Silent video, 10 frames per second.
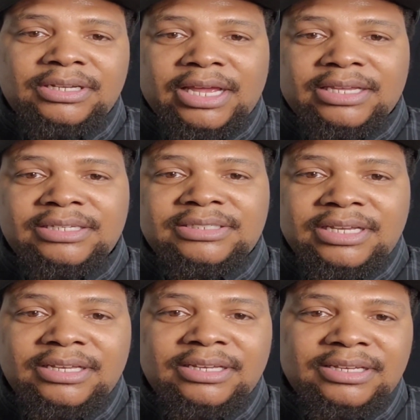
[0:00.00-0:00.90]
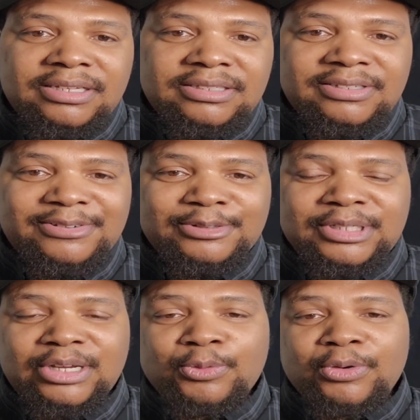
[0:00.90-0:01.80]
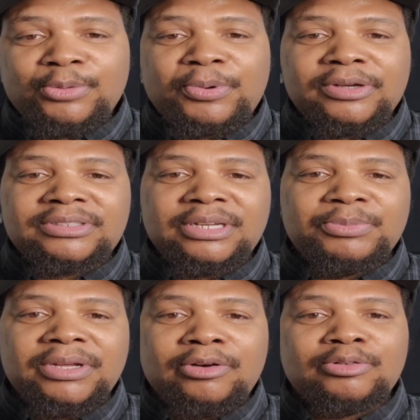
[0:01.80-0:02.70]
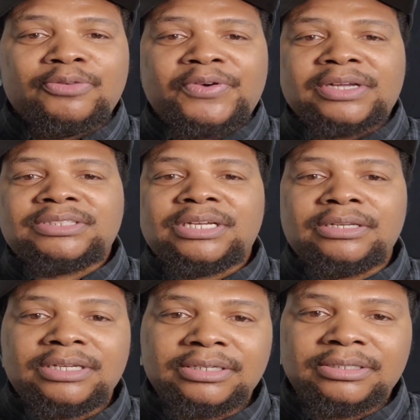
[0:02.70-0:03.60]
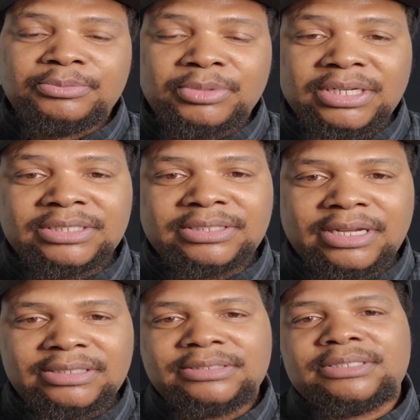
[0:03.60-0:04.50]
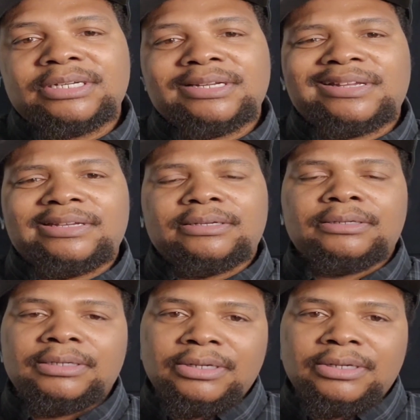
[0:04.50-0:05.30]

Like he say he is, you know, see, a real person. I mean, I don't know if I can say nigga, but I just said it again.